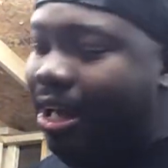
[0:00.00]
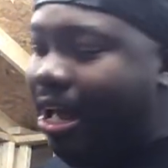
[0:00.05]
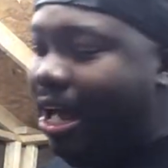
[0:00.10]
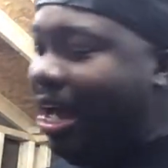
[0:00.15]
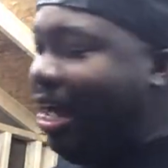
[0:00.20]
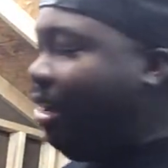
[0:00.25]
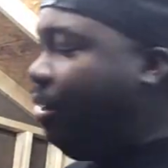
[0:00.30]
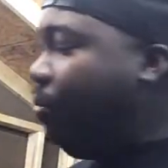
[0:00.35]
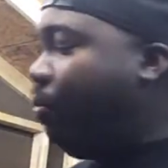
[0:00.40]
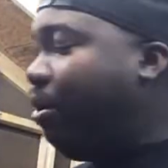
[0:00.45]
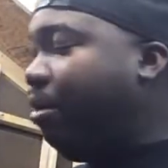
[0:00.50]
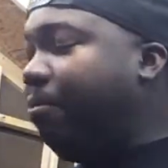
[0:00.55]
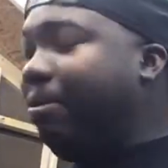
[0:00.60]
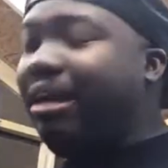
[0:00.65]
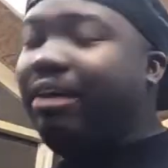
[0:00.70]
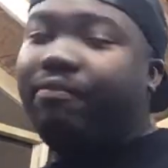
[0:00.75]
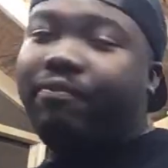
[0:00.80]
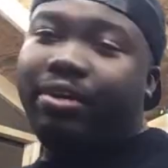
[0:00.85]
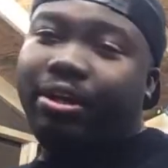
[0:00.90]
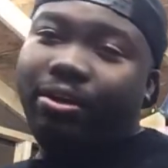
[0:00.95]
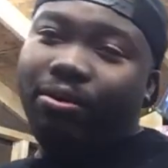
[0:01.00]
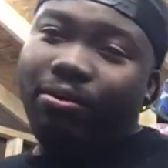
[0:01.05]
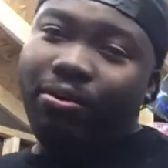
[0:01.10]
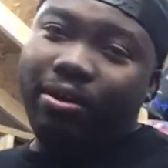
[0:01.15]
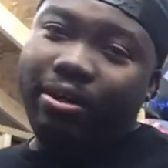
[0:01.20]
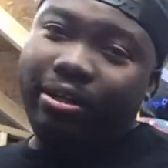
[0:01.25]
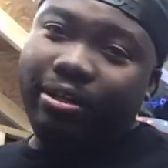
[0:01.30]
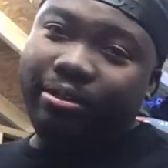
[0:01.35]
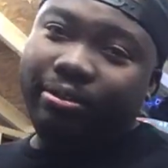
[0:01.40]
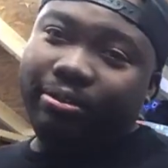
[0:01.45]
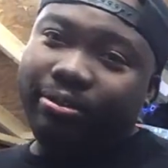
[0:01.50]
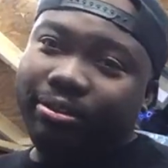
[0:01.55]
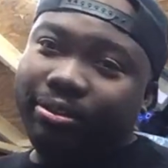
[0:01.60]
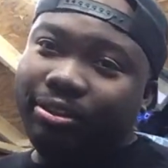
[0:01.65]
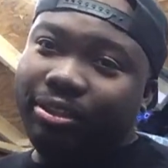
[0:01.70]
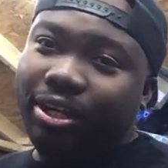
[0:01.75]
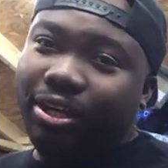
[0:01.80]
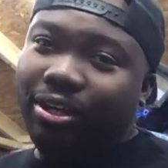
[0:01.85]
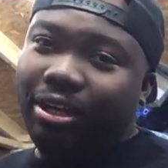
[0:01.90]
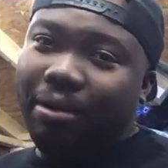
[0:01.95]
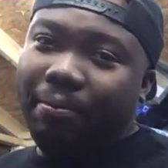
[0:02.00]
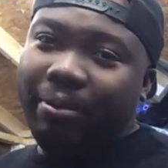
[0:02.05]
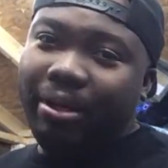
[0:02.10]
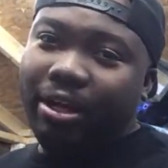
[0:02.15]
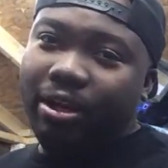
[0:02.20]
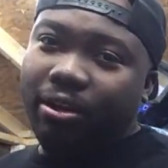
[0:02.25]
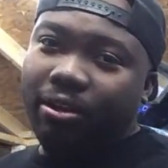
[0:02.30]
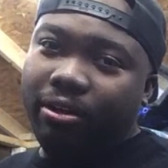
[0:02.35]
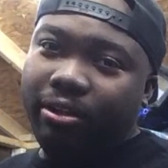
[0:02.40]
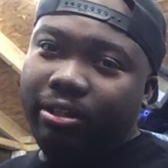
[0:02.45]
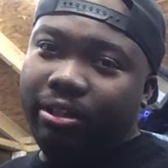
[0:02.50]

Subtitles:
I didn't want to make a video on it. So let me know.